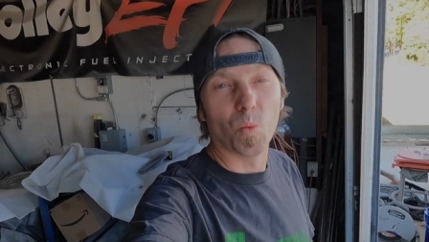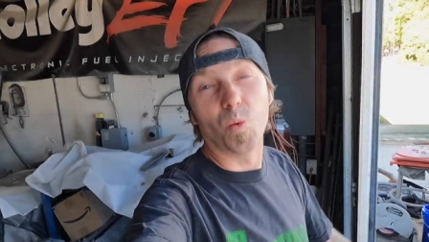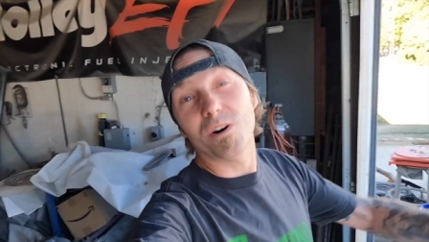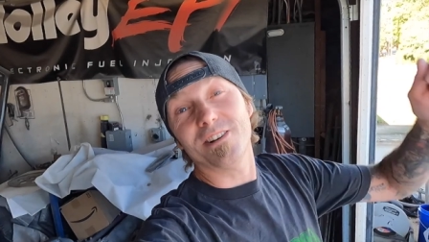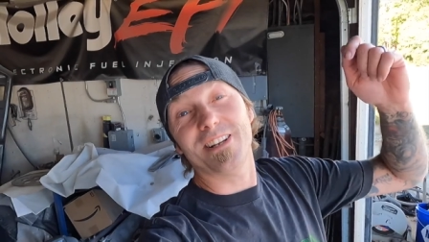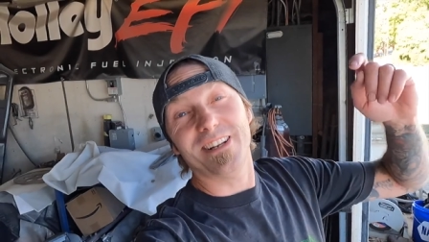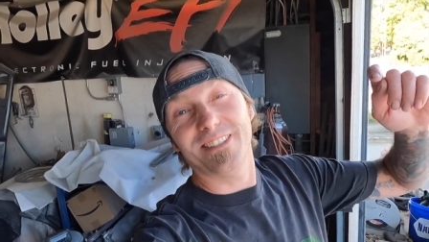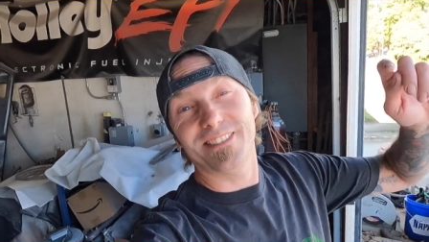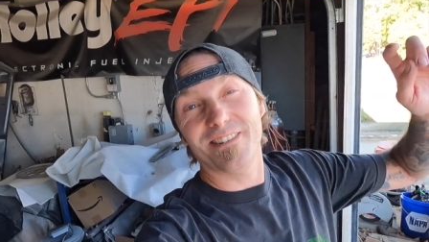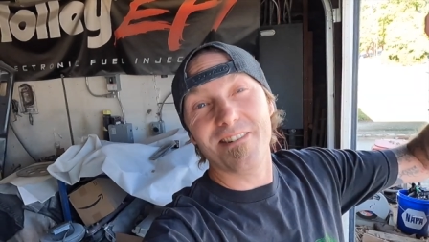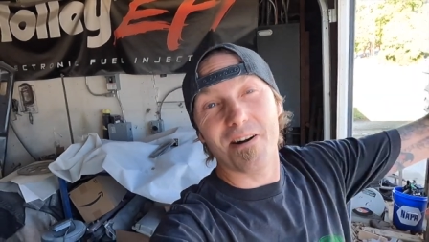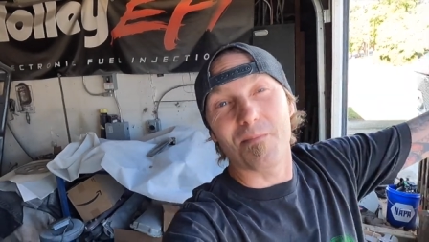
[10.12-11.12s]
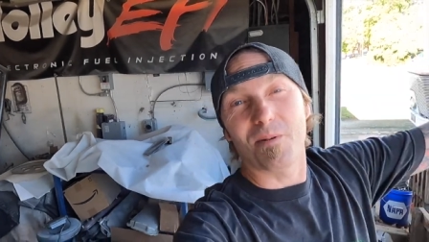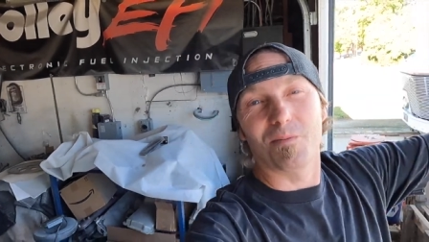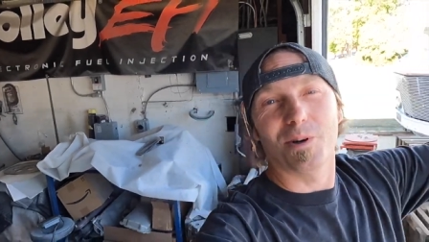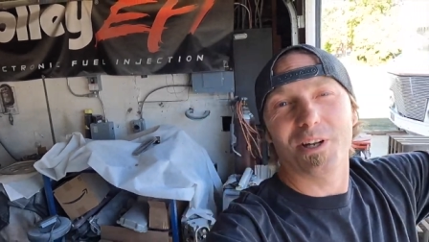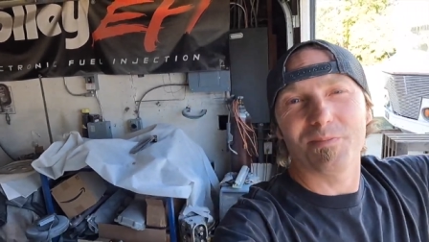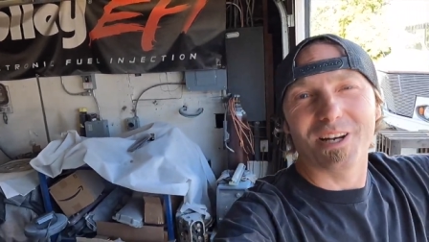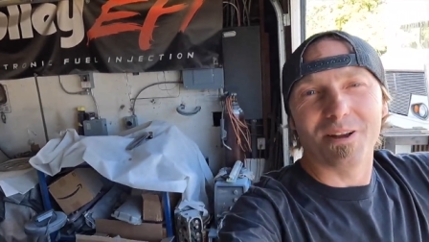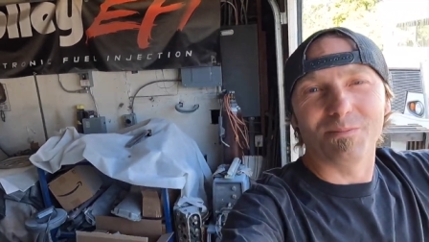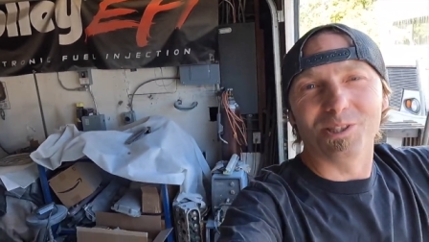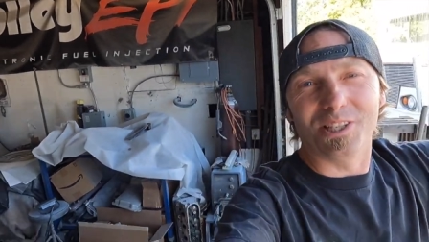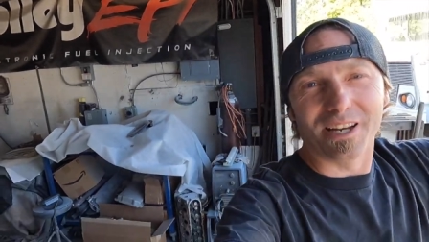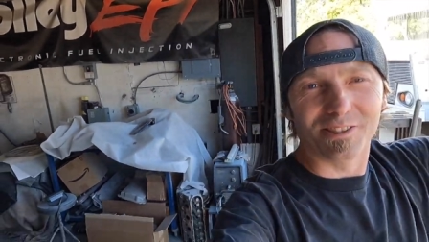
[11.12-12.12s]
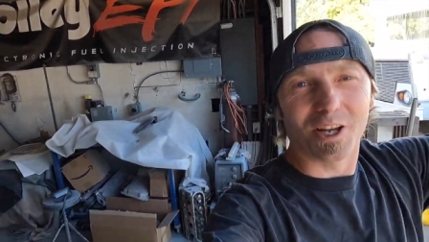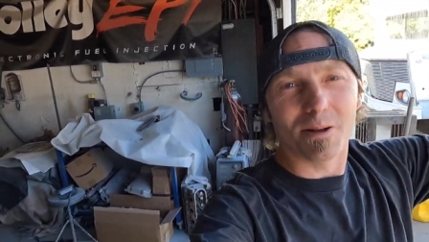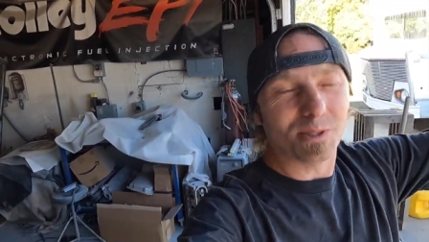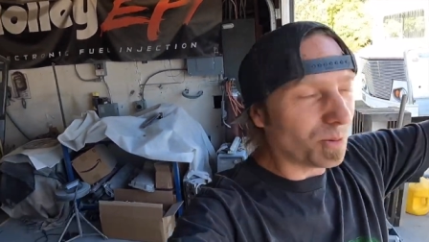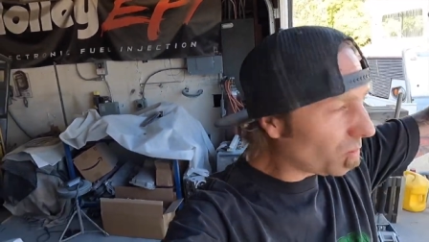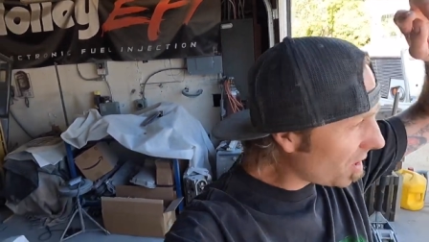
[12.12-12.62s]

What is up, everybody? My name is Dane Thompson.